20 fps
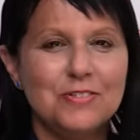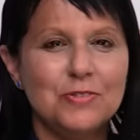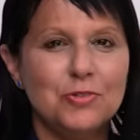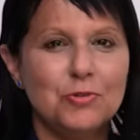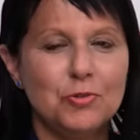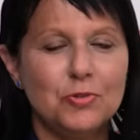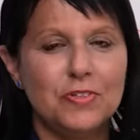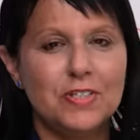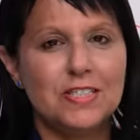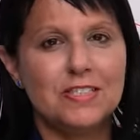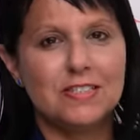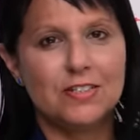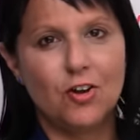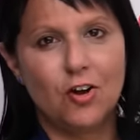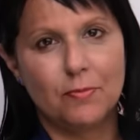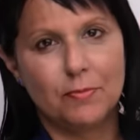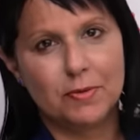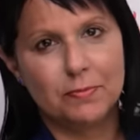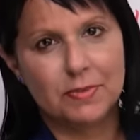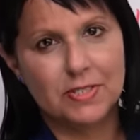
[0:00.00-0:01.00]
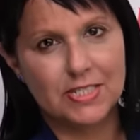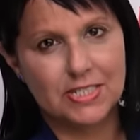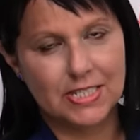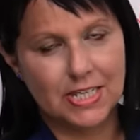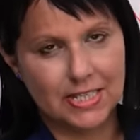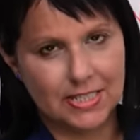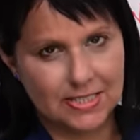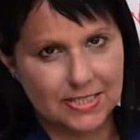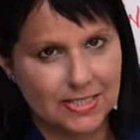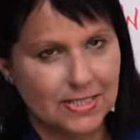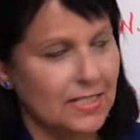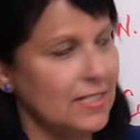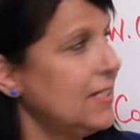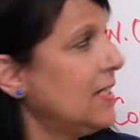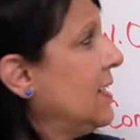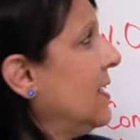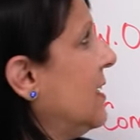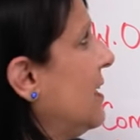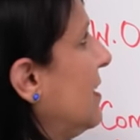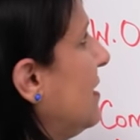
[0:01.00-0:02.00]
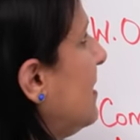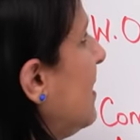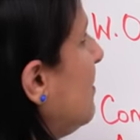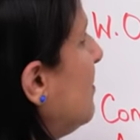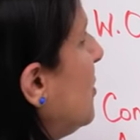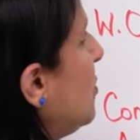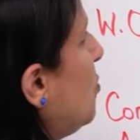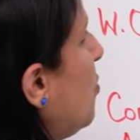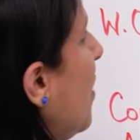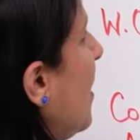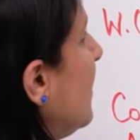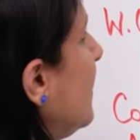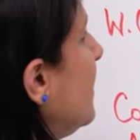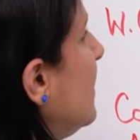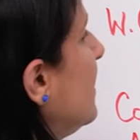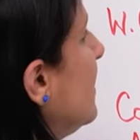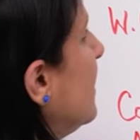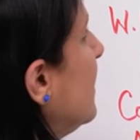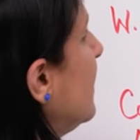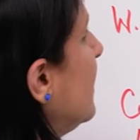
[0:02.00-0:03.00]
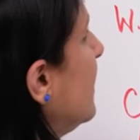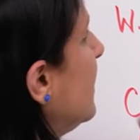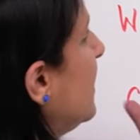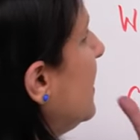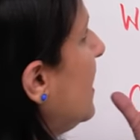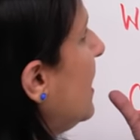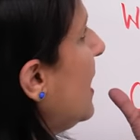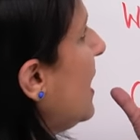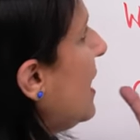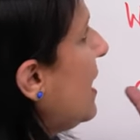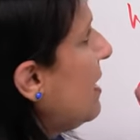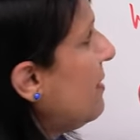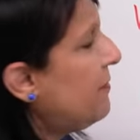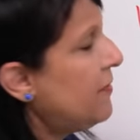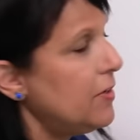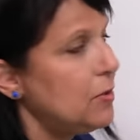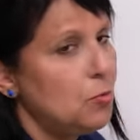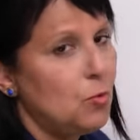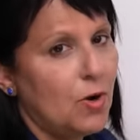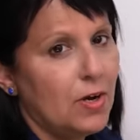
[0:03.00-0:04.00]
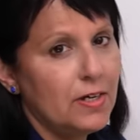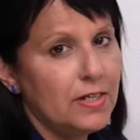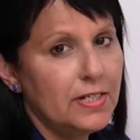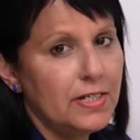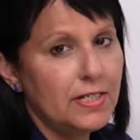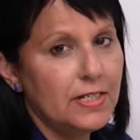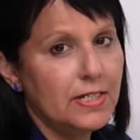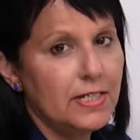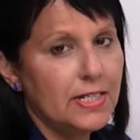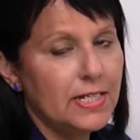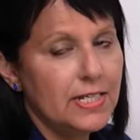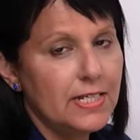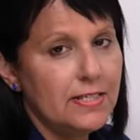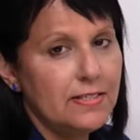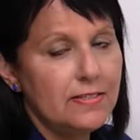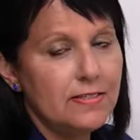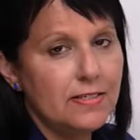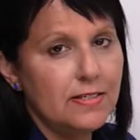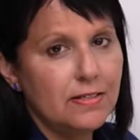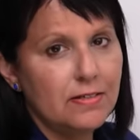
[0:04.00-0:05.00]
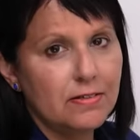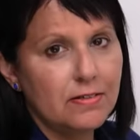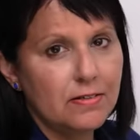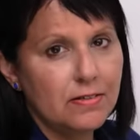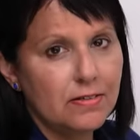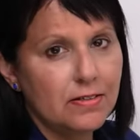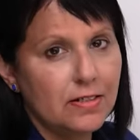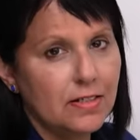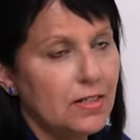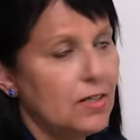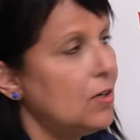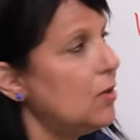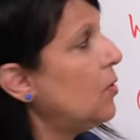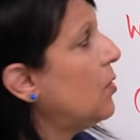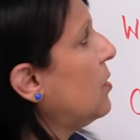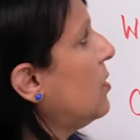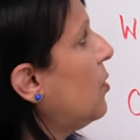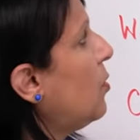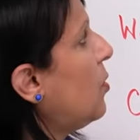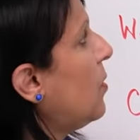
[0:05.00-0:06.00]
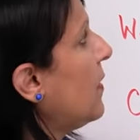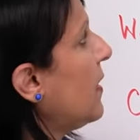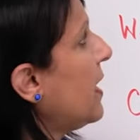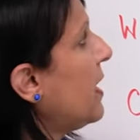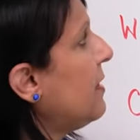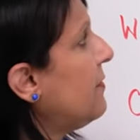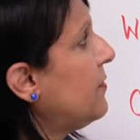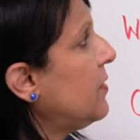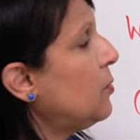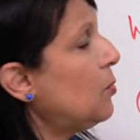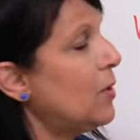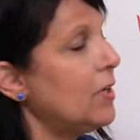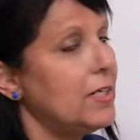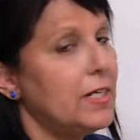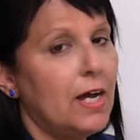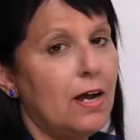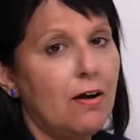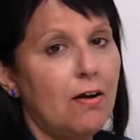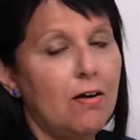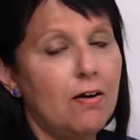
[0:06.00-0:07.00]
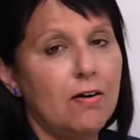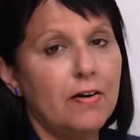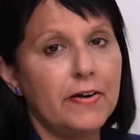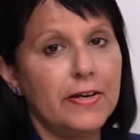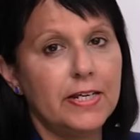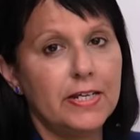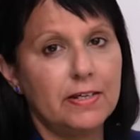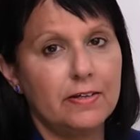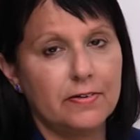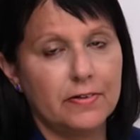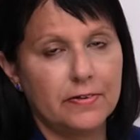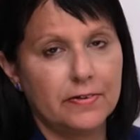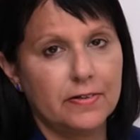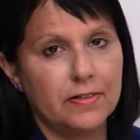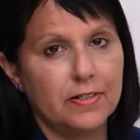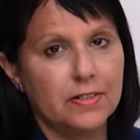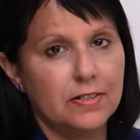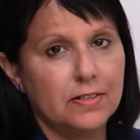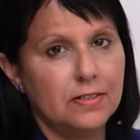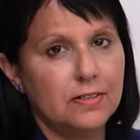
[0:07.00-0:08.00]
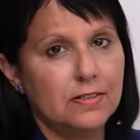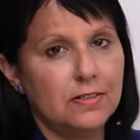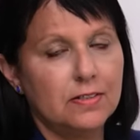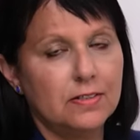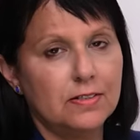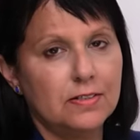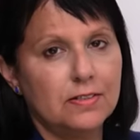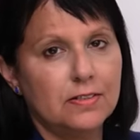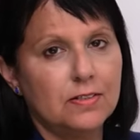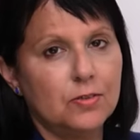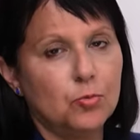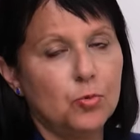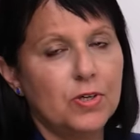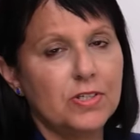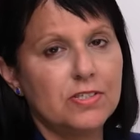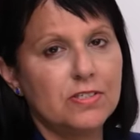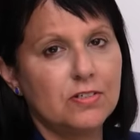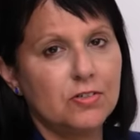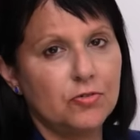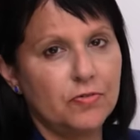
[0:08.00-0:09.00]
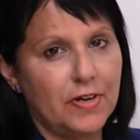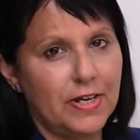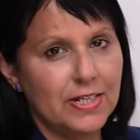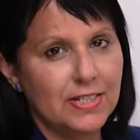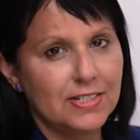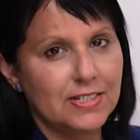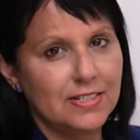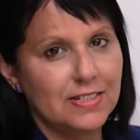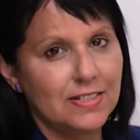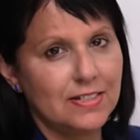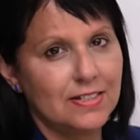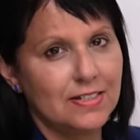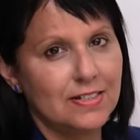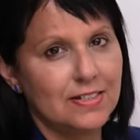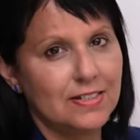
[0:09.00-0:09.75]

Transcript: go through these common mistakes. Number one, everyone is here or everyone are here. What's correct?